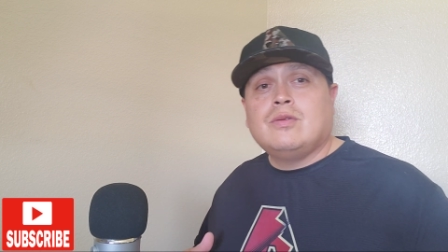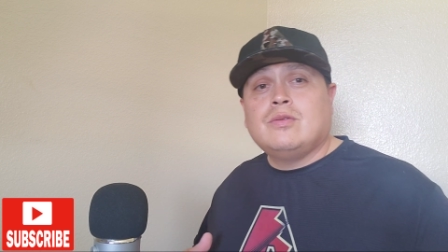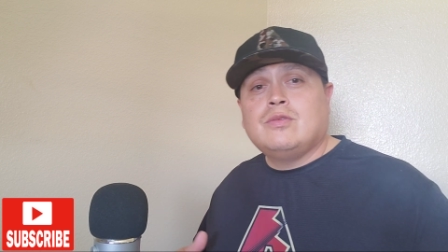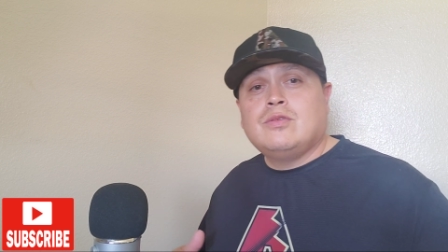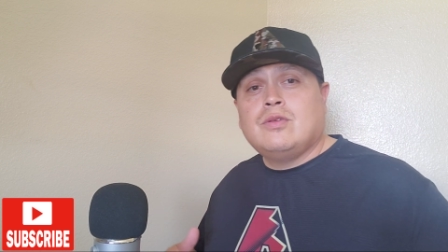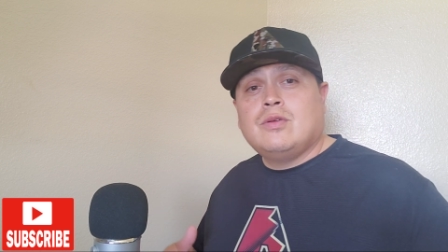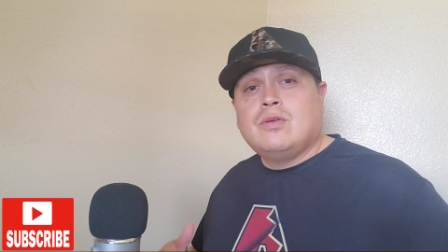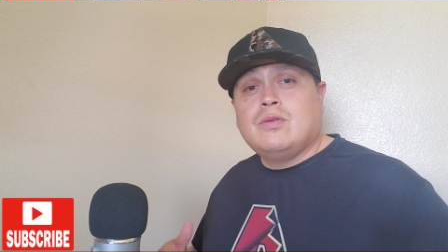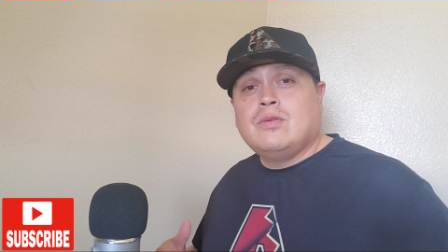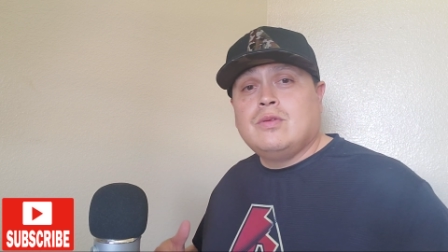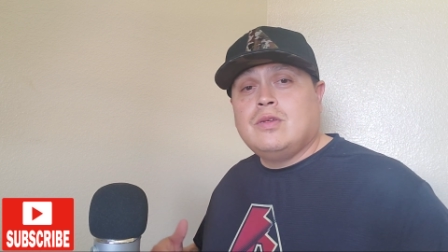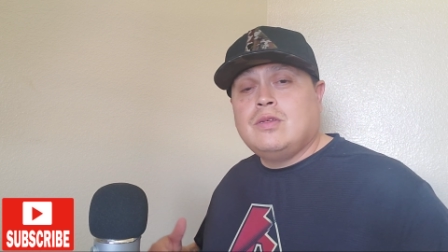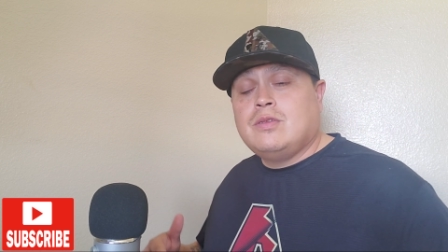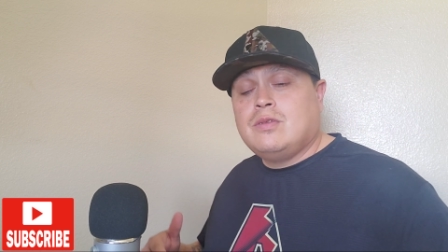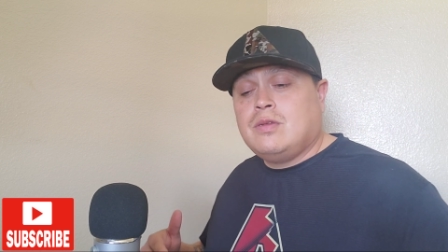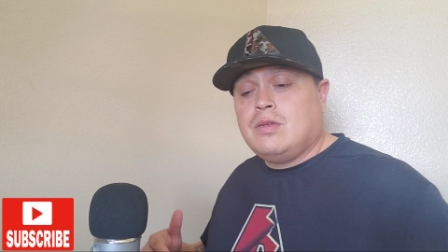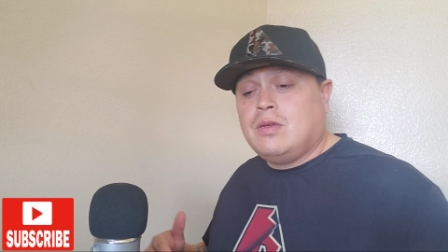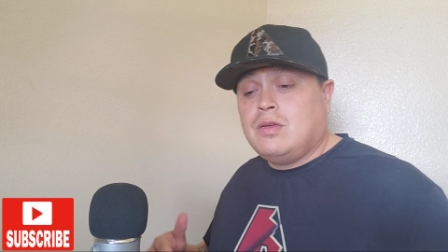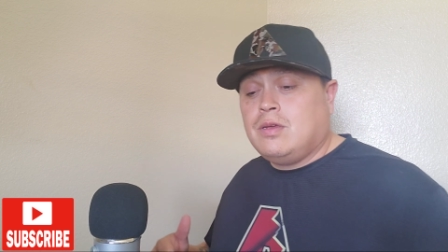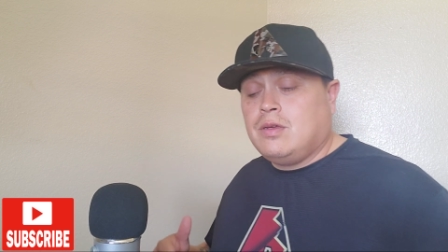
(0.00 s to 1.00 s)
so
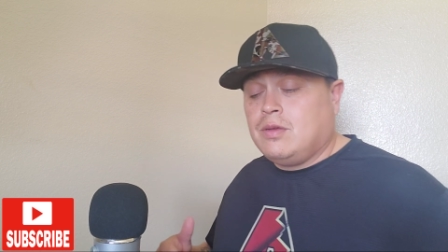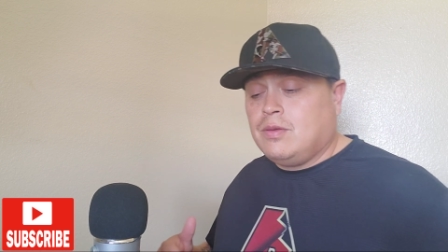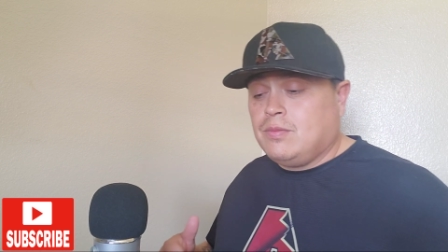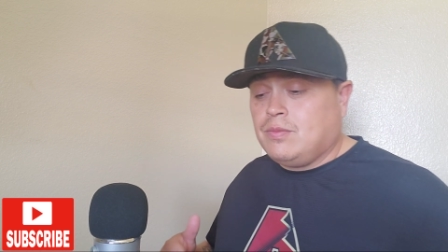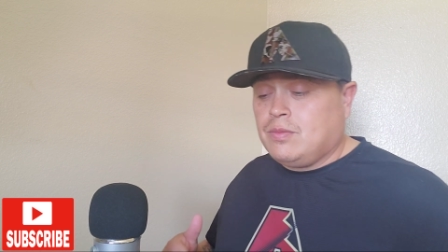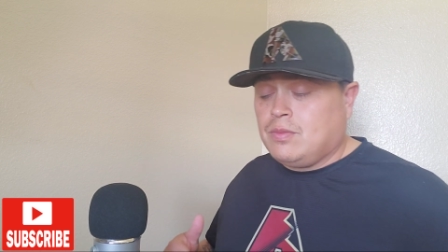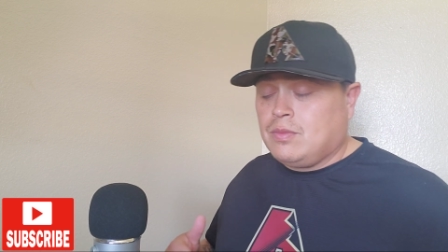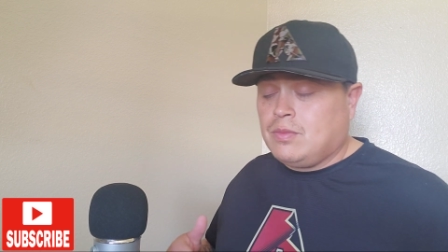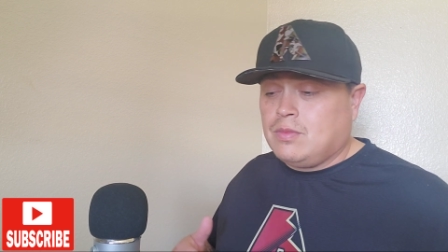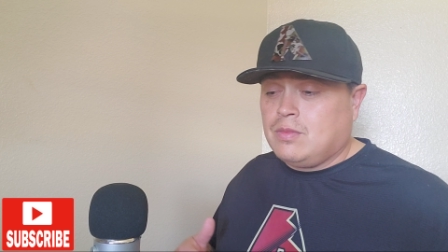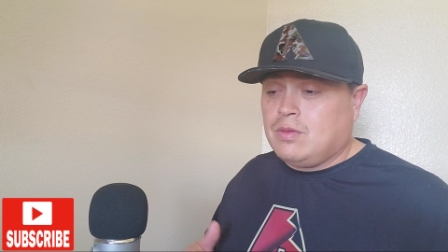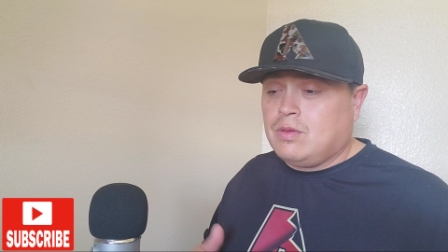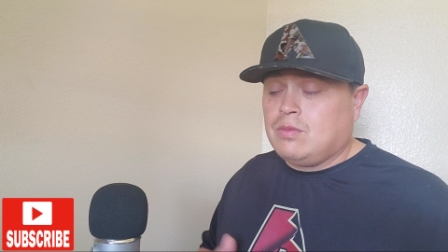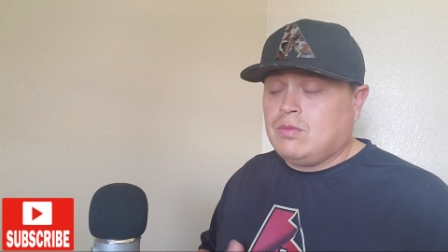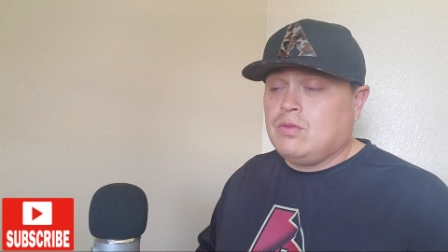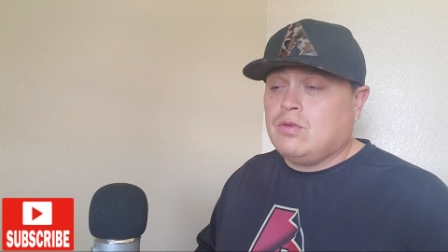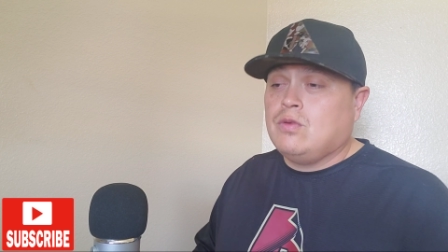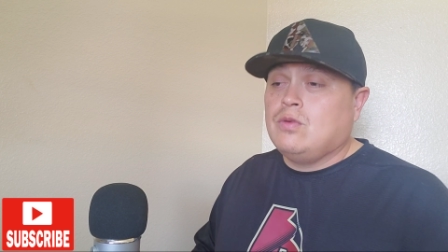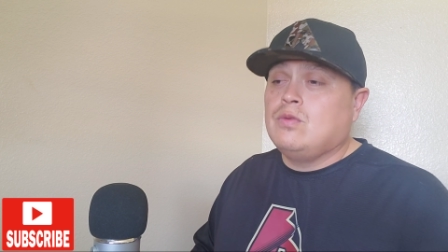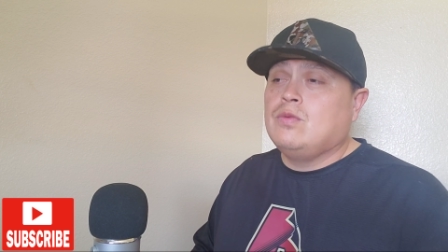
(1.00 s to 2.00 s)
it's like, I'm
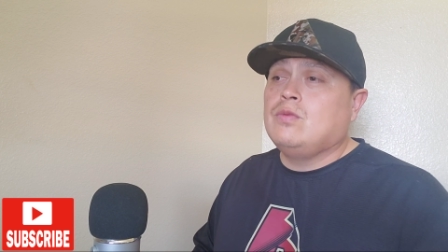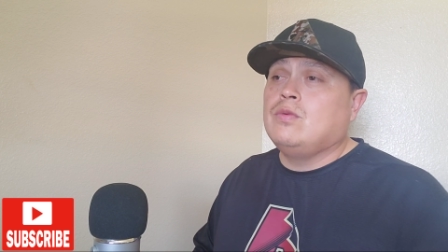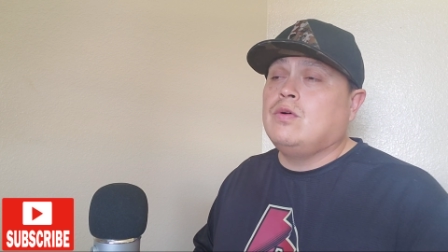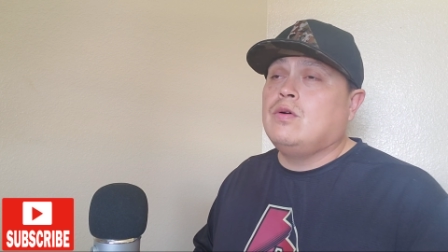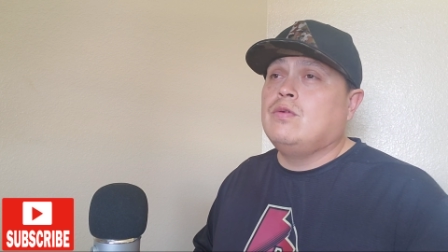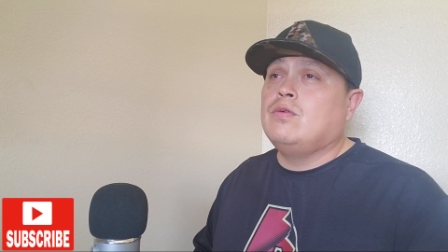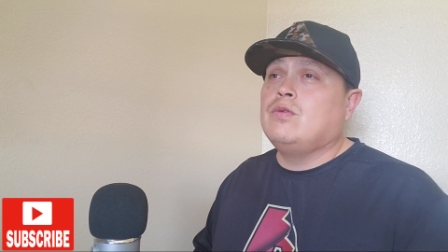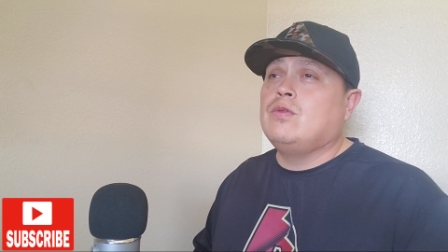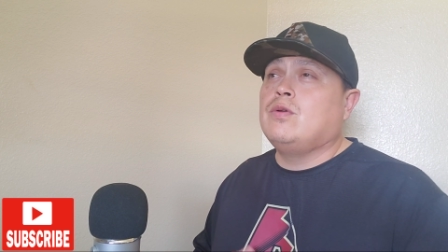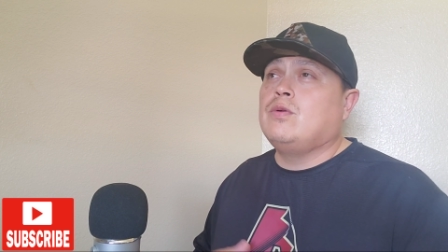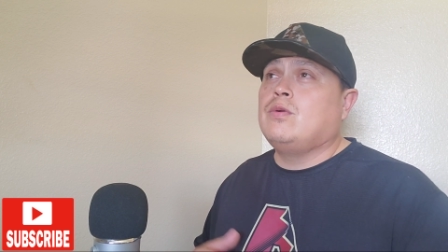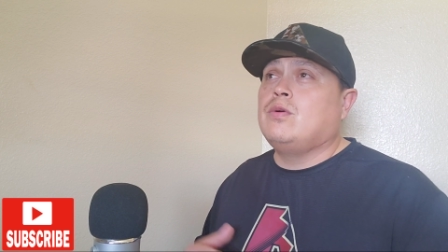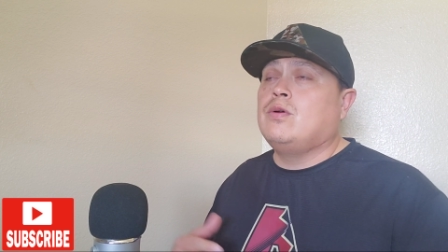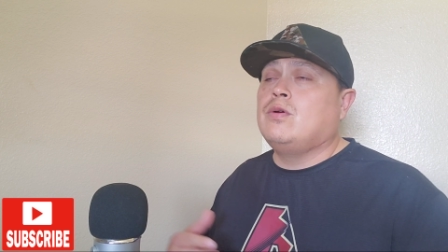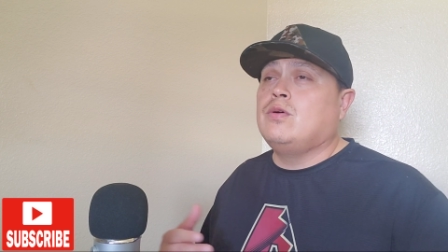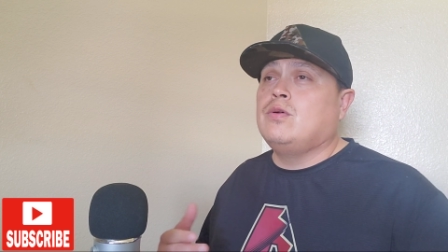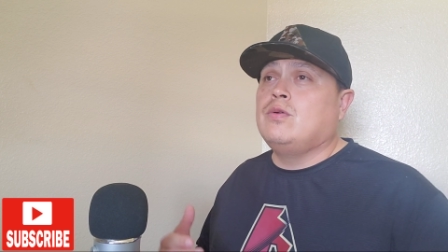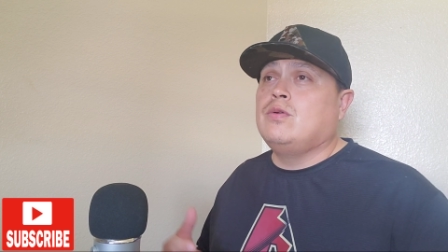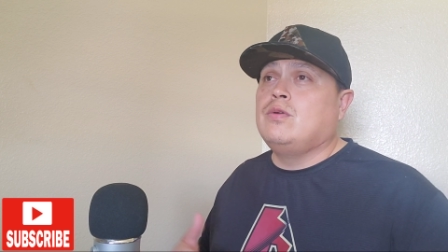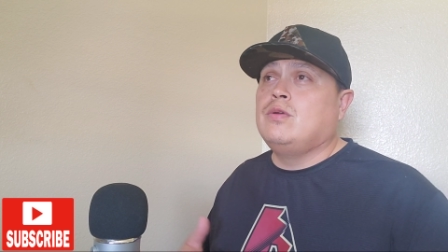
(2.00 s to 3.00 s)
going over the
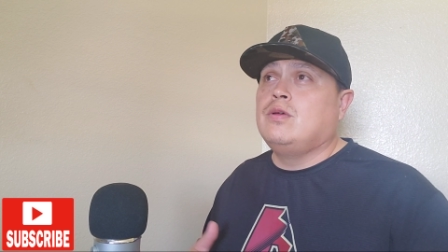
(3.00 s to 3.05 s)
road.